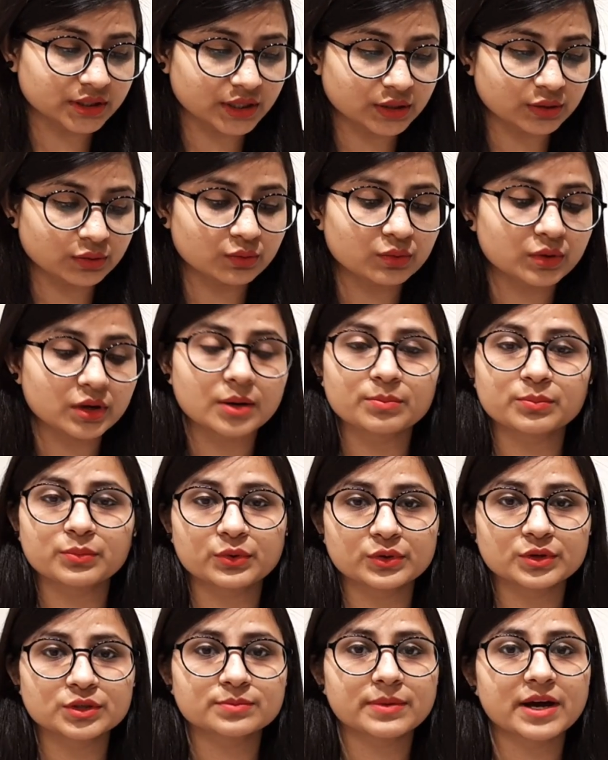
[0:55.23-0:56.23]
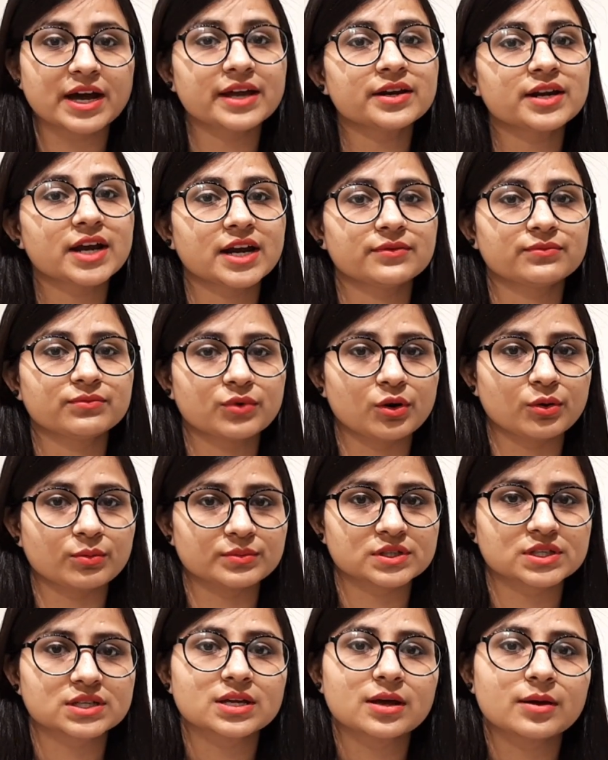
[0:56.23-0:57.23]
into compost by
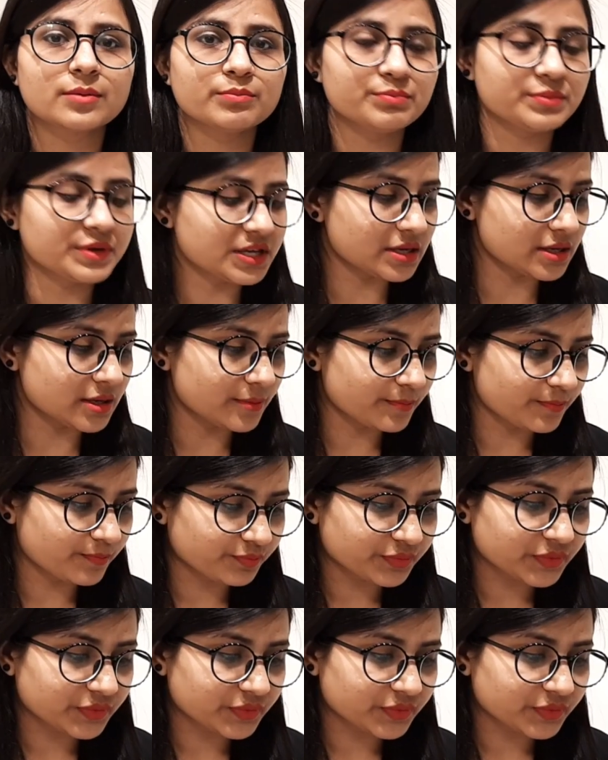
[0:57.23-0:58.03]
redworms. B.